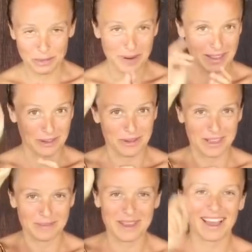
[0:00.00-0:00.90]
who by the
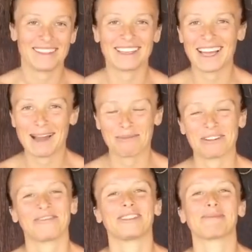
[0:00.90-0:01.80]
way is behind the
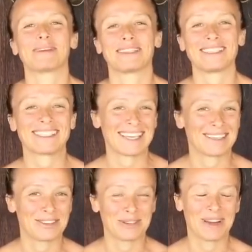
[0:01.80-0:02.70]
camera filming this,
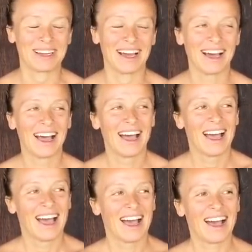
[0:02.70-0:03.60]
thank you, Joanna.
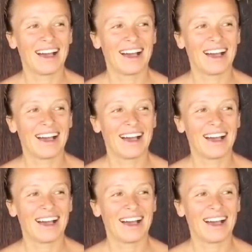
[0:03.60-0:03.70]
Hi guys.